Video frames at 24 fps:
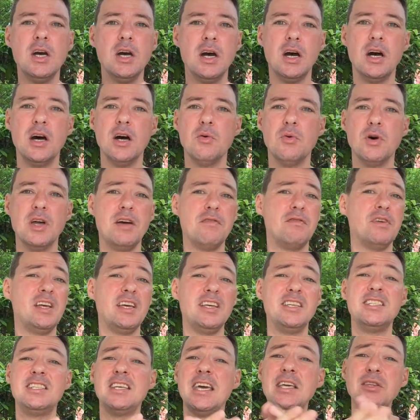whatever they
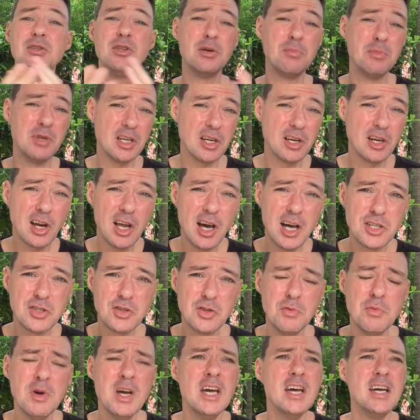say to them in the
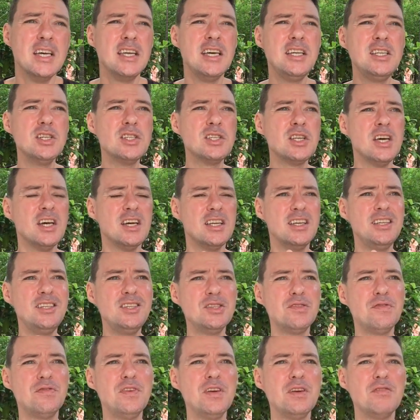classroom. They just
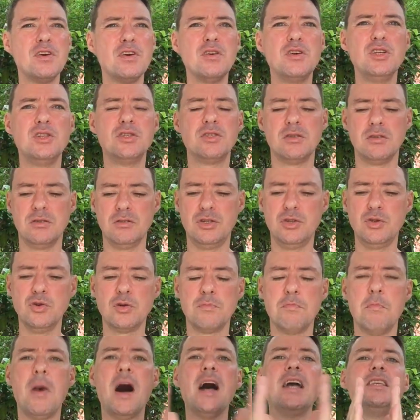think very
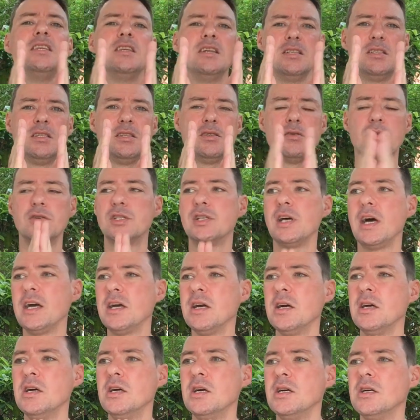short-minded. So it's like,
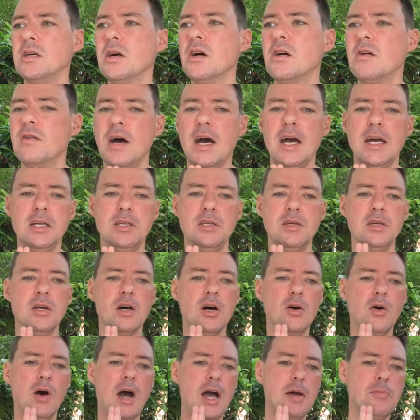all right, you
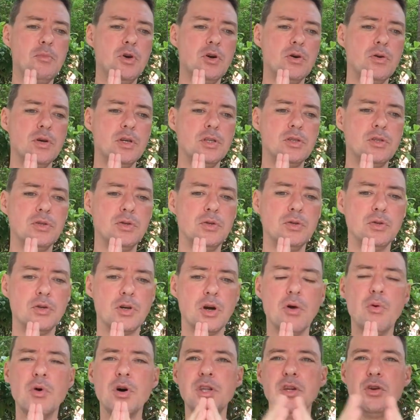know, I'm going to
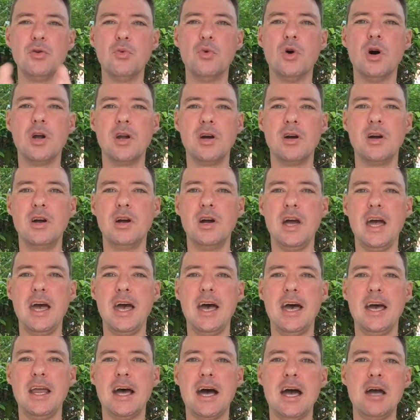go under the water
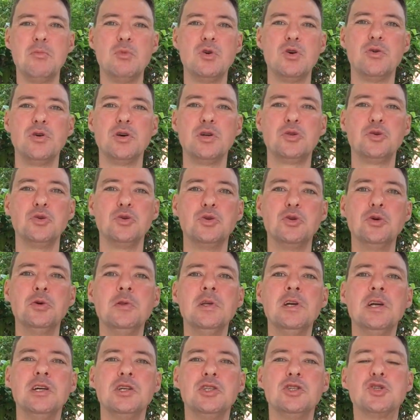and I'm going to
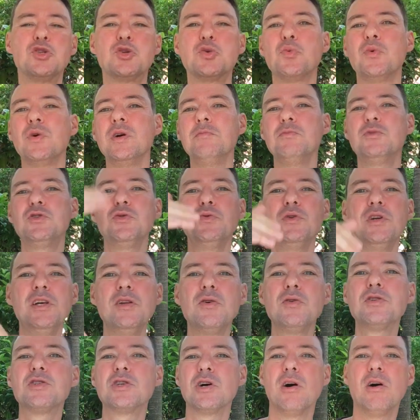swim to a little
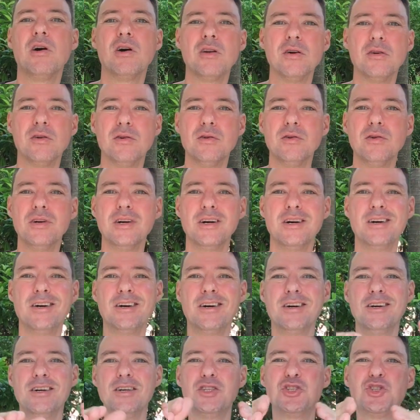tunnel,
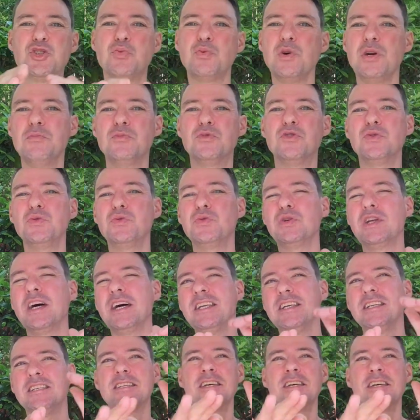a swim to that is